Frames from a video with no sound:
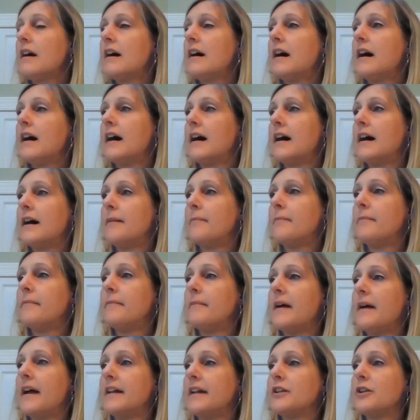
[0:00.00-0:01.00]

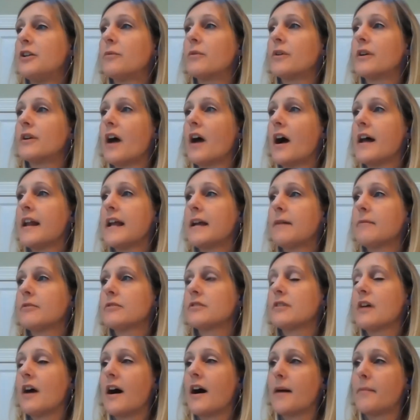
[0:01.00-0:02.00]
and you were not able
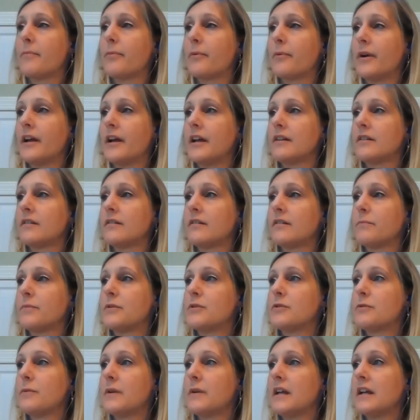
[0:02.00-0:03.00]
to operate
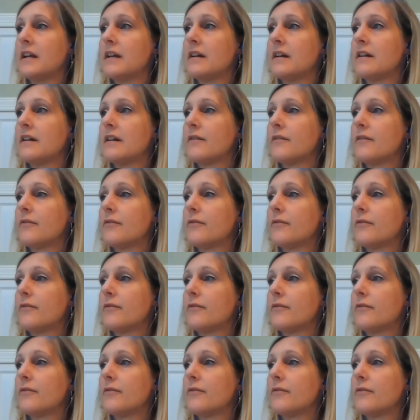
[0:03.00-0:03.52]
between